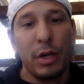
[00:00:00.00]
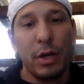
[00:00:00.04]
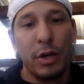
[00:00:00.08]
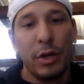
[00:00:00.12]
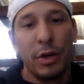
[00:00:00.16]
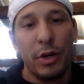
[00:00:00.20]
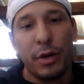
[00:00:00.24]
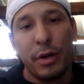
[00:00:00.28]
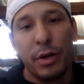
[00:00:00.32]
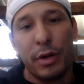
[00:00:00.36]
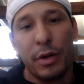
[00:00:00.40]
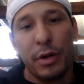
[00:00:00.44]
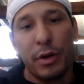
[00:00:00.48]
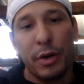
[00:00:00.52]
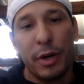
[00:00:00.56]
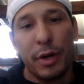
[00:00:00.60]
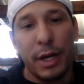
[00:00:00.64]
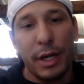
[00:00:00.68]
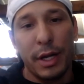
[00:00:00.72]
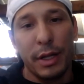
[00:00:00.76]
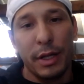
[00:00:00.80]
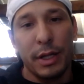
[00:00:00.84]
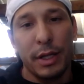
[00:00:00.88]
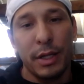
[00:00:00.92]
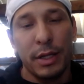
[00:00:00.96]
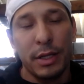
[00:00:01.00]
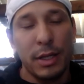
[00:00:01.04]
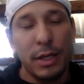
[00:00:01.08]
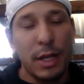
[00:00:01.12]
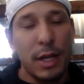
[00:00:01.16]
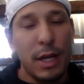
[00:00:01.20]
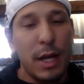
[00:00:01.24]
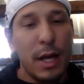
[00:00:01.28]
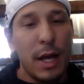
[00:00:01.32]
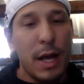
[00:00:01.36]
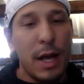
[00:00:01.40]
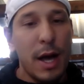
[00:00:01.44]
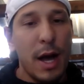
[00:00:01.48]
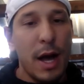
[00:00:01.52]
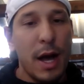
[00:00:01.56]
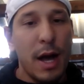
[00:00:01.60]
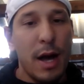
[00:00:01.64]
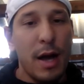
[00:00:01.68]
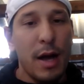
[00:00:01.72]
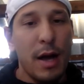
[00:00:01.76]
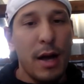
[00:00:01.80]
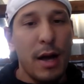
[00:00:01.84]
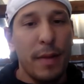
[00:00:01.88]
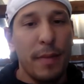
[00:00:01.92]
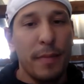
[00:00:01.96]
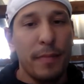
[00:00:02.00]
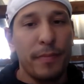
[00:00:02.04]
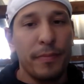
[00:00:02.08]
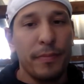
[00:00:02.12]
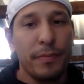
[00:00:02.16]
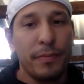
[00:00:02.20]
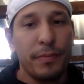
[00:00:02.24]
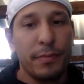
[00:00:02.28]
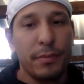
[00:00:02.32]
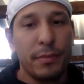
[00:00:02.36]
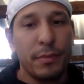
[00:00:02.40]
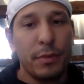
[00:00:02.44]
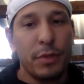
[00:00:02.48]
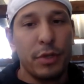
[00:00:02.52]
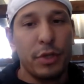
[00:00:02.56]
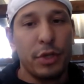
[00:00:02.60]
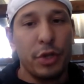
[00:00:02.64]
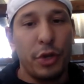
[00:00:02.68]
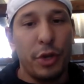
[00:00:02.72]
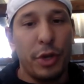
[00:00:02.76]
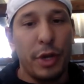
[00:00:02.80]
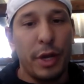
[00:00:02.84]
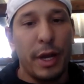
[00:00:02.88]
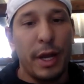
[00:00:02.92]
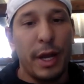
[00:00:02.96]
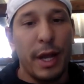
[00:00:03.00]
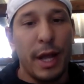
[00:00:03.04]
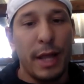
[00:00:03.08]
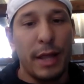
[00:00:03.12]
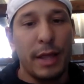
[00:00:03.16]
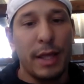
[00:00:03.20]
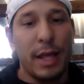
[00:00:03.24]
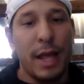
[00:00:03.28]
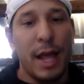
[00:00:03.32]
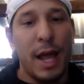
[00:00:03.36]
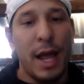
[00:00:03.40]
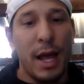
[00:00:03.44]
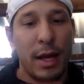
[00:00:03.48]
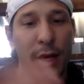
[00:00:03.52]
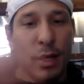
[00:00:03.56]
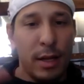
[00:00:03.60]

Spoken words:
or your Achilles. So you can get that,